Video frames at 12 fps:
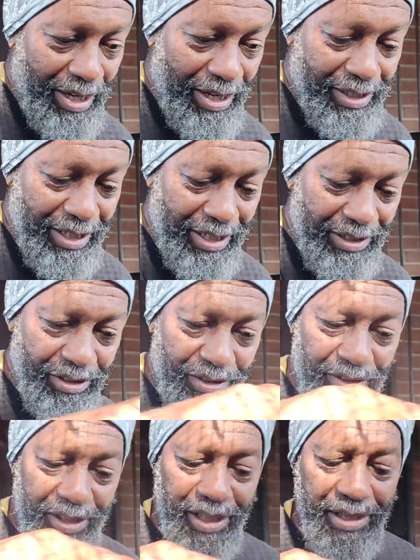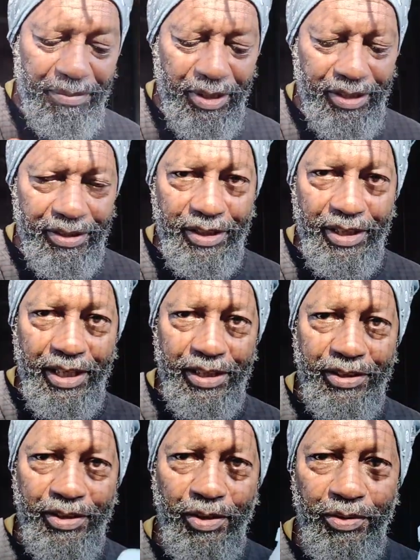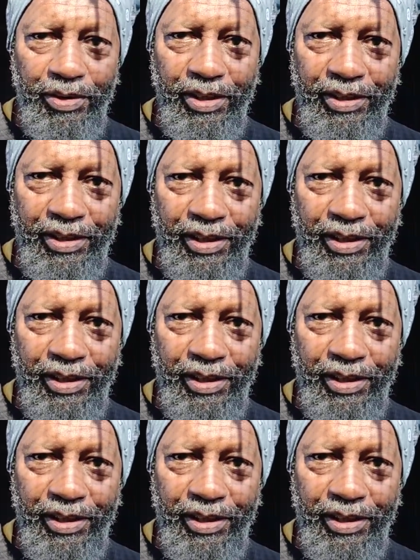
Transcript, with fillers: I got you know I got my I got the coconut